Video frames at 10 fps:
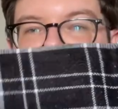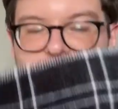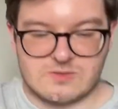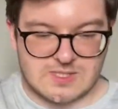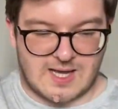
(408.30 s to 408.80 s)

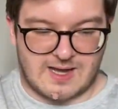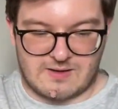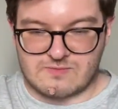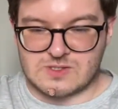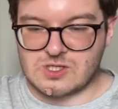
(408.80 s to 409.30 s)
going to have
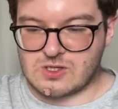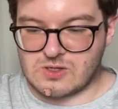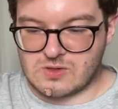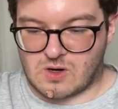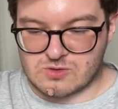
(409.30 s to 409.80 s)

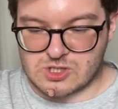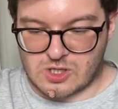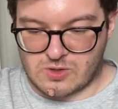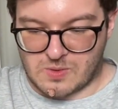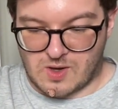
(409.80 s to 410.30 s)
to, I'll show
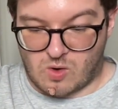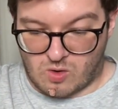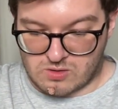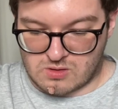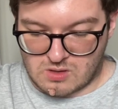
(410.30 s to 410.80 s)
you it
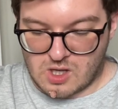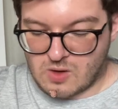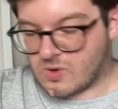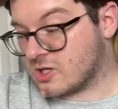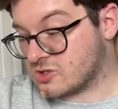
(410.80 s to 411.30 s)
on
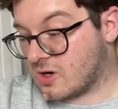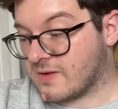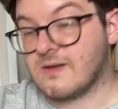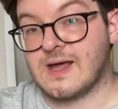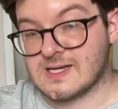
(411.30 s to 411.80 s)
when I try
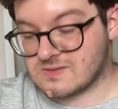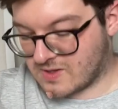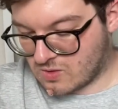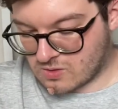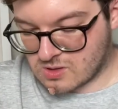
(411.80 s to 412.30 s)
the next
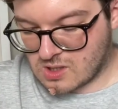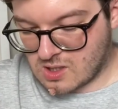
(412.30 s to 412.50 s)
thing on.